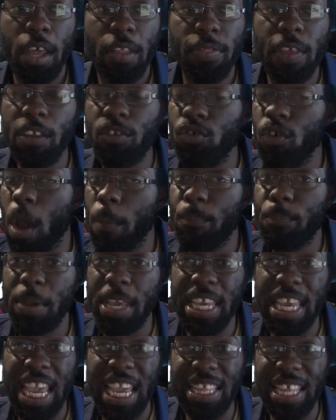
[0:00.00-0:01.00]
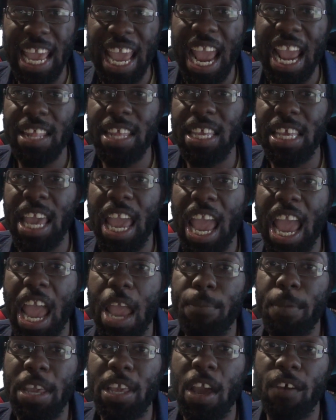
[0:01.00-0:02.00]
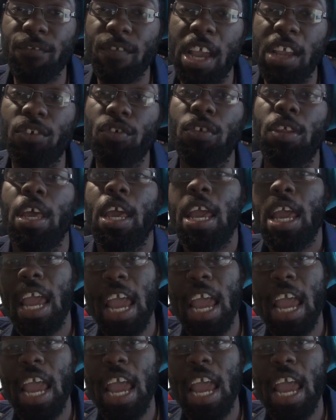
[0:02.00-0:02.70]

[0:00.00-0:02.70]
They should not be in any anime convention,